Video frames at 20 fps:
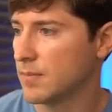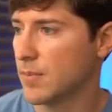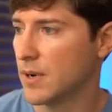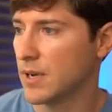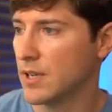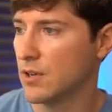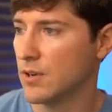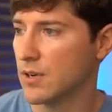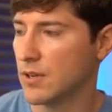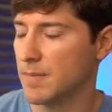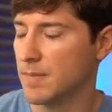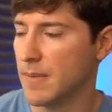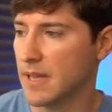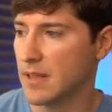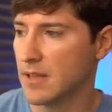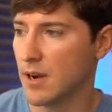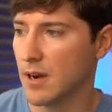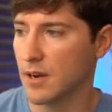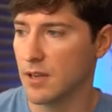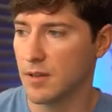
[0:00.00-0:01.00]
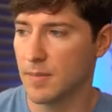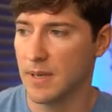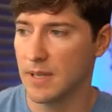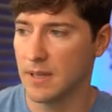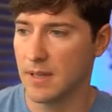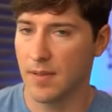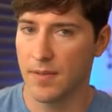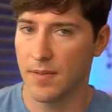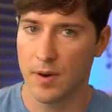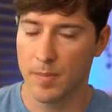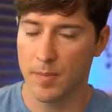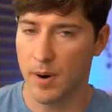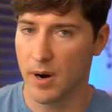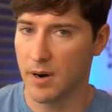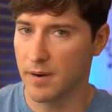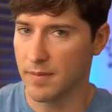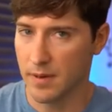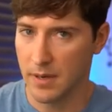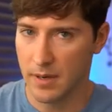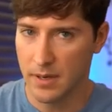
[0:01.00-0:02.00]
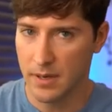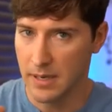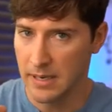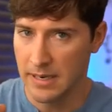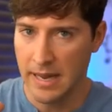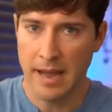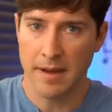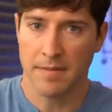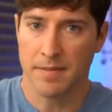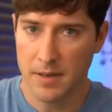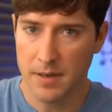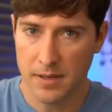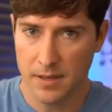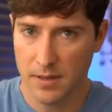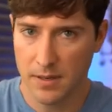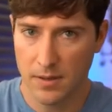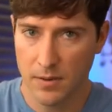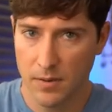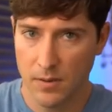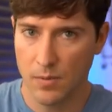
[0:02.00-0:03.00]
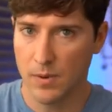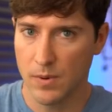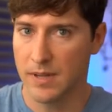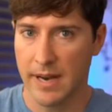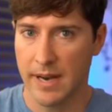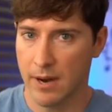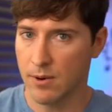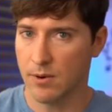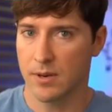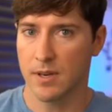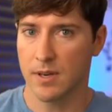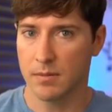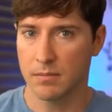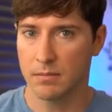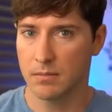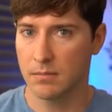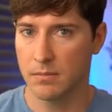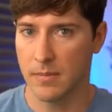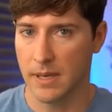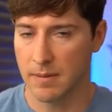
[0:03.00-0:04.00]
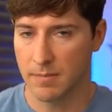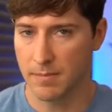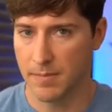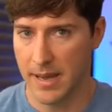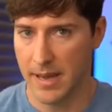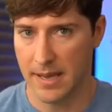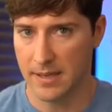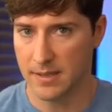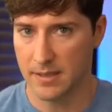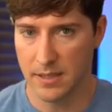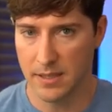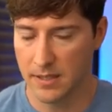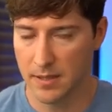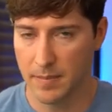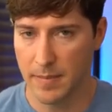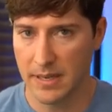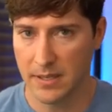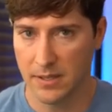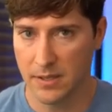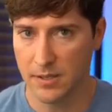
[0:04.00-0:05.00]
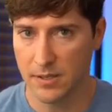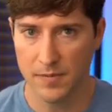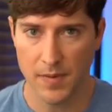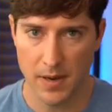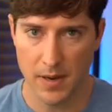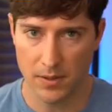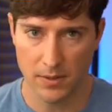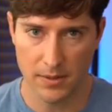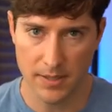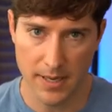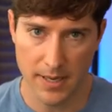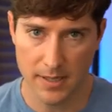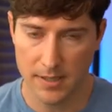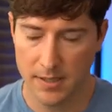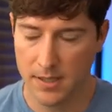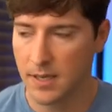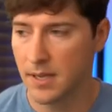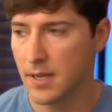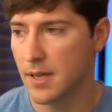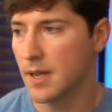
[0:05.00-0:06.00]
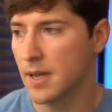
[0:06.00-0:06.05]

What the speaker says: but you could make the argument that they're part of an effort with an outcome, like pass the semester's final test.